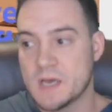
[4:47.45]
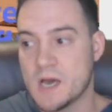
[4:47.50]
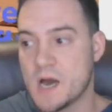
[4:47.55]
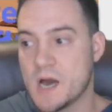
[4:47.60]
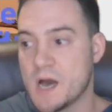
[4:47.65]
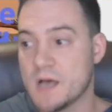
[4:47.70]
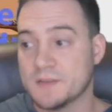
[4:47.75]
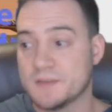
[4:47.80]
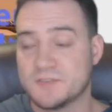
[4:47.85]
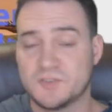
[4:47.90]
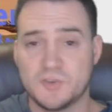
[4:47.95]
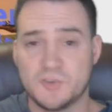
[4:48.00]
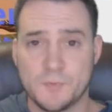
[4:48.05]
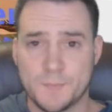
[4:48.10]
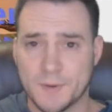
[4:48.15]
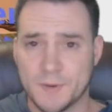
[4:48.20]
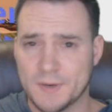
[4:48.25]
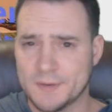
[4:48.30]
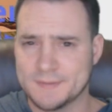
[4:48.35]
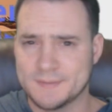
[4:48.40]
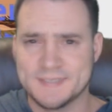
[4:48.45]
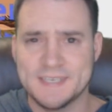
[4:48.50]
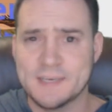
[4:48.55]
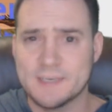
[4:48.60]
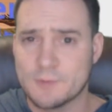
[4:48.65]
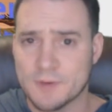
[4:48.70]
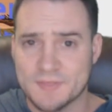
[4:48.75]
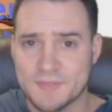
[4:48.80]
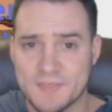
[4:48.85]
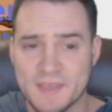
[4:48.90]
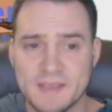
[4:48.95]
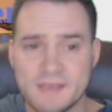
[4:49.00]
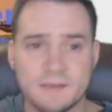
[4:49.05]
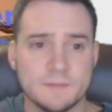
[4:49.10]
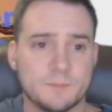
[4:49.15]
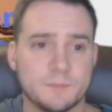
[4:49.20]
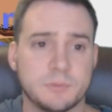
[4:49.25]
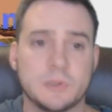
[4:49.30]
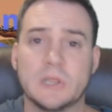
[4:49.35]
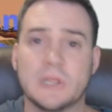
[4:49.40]
uh, super secret
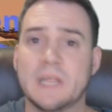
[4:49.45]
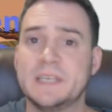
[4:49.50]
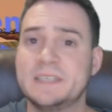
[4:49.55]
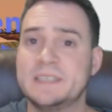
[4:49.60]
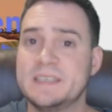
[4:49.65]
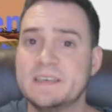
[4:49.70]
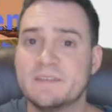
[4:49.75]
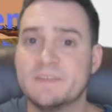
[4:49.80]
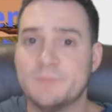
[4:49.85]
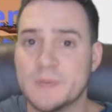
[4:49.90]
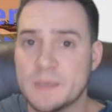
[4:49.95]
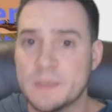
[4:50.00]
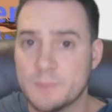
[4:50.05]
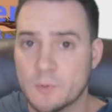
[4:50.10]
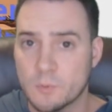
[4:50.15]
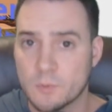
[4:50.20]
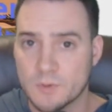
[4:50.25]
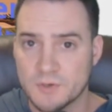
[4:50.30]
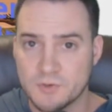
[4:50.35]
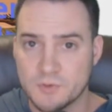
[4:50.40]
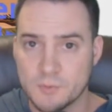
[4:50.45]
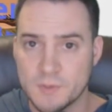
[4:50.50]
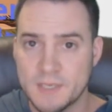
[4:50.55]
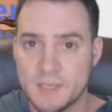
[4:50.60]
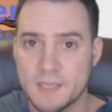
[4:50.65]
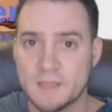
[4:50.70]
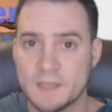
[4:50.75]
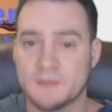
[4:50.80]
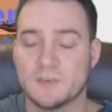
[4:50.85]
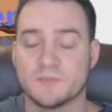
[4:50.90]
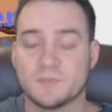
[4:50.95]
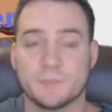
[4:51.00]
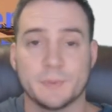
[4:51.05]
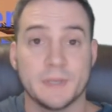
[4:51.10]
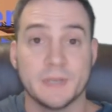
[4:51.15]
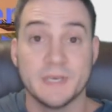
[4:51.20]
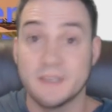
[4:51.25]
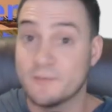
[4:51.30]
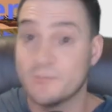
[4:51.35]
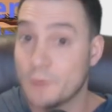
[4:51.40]
thing. Plenty of people were doing it. There's
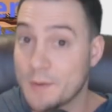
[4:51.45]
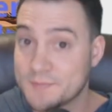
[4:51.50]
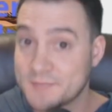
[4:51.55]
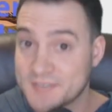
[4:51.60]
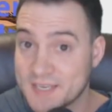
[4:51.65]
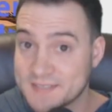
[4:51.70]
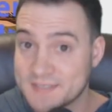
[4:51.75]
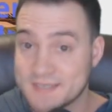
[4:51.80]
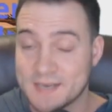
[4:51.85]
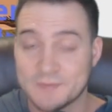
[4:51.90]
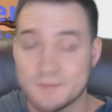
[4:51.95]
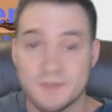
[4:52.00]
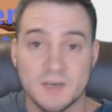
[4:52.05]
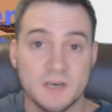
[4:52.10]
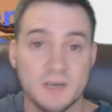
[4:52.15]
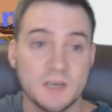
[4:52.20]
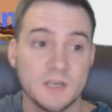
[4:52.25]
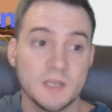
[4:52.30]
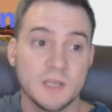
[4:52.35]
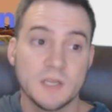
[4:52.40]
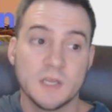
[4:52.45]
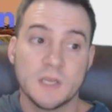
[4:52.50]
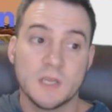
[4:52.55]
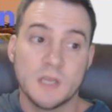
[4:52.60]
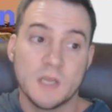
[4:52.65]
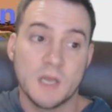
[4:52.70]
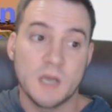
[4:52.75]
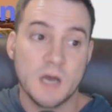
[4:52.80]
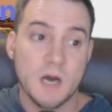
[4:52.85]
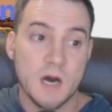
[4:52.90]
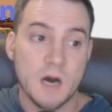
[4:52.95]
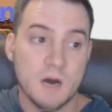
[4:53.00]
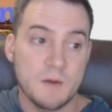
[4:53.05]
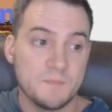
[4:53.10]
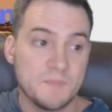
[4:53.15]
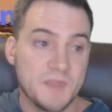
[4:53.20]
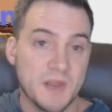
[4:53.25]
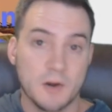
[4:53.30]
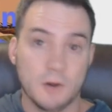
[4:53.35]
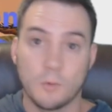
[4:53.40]
plenty of websites out there
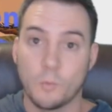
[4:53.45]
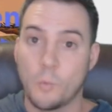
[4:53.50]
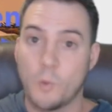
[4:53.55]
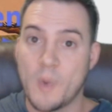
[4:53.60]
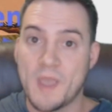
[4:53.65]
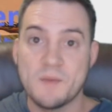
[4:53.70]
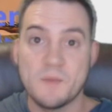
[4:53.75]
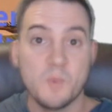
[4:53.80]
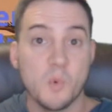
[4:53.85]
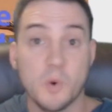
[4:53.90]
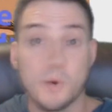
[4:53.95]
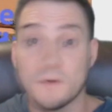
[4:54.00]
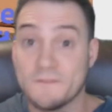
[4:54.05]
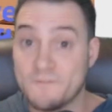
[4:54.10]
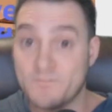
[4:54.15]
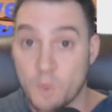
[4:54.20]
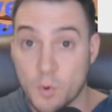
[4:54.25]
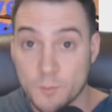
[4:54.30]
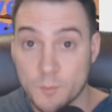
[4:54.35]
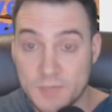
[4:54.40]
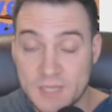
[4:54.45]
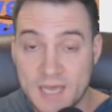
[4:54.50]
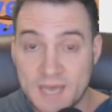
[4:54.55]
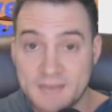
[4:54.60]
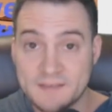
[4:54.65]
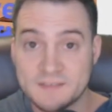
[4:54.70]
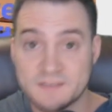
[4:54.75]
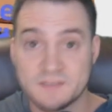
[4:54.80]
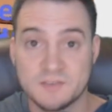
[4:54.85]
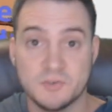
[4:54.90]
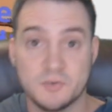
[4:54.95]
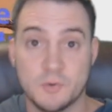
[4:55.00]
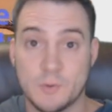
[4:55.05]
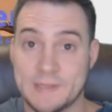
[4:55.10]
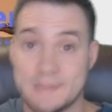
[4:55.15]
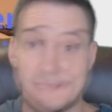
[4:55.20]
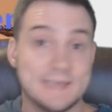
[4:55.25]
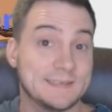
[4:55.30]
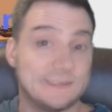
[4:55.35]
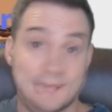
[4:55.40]
um, that are way more formalized,
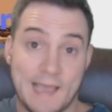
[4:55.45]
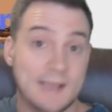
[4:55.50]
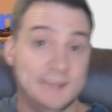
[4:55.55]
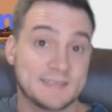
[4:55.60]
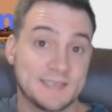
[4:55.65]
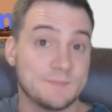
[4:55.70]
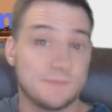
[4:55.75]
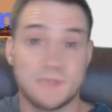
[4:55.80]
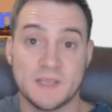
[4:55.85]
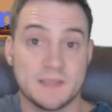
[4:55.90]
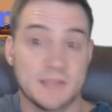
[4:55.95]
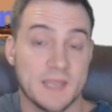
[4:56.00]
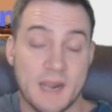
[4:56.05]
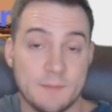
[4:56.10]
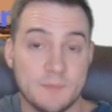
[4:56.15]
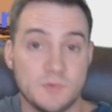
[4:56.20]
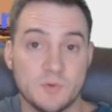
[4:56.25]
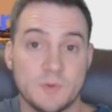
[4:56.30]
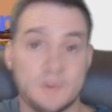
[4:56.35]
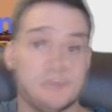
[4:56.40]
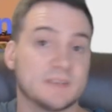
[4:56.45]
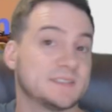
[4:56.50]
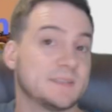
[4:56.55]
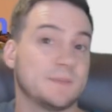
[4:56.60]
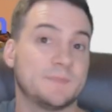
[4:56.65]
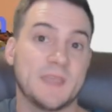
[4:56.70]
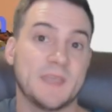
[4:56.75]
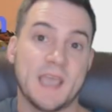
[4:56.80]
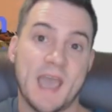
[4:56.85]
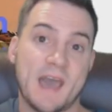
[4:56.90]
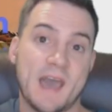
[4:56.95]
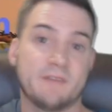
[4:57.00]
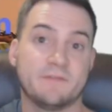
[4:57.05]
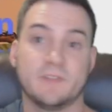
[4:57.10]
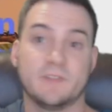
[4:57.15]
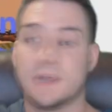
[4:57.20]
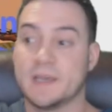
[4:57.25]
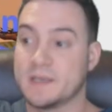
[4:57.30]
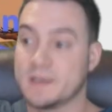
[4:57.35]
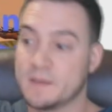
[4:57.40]
doing the exact same thing that I'm doing, except they
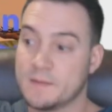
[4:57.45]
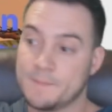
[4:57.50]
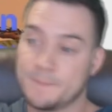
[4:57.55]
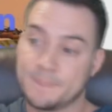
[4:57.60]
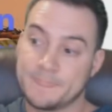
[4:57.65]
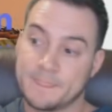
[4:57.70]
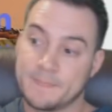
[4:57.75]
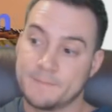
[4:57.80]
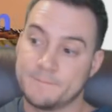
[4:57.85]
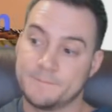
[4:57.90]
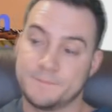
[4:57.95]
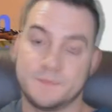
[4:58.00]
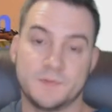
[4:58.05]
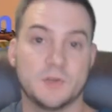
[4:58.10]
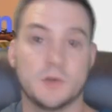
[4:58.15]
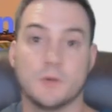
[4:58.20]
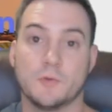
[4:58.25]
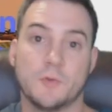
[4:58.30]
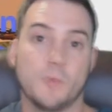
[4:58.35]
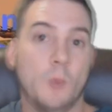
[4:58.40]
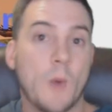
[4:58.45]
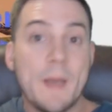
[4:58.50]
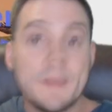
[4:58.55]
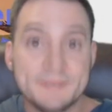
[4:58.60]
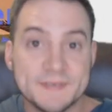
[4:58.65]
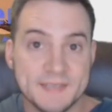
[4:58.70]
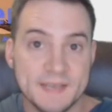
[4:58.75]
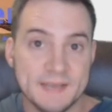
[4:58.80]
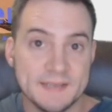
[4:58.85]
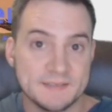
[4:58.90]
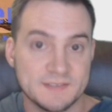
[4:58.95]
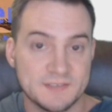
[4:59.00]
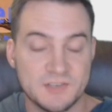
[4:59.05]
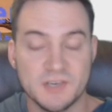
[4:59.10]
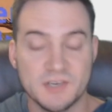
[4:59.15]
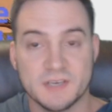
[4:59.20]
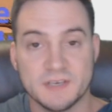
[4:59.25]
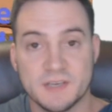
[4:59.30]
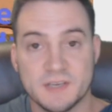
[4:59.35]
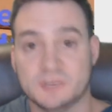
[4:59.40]
have like, you know, the websites
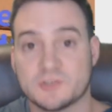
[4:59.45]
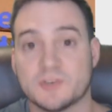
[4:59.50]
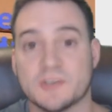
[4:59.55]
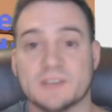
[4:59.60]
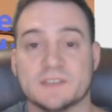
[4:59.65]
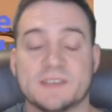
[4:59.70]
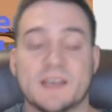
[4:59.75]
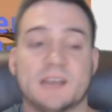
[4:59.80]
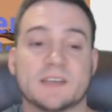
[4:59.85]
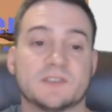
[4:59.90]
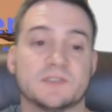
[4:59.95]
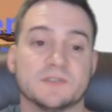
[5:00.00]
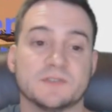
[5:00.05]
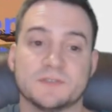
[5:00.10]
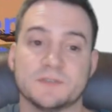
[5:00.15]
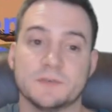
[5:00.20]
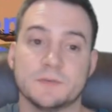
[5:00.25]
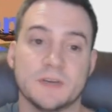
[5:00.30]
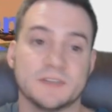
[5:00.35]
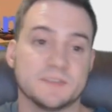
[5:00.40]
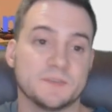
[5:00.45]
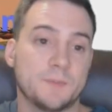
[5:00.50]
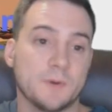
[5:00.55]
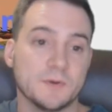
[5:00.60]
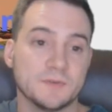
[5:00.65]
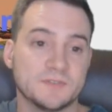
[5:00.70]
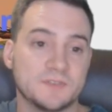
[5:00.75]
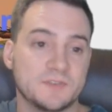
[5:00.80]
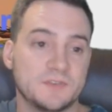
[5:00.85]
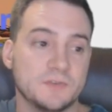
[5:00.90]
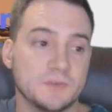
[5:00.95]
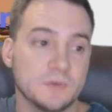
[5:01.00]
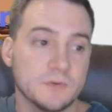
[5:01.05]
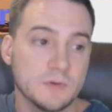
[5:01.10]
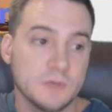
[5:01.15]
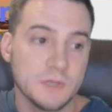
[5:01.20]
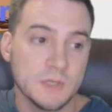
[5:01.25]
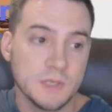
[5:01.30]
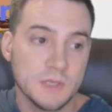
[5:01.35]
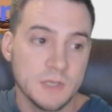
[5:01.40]
to conduct transactions through, as opposed to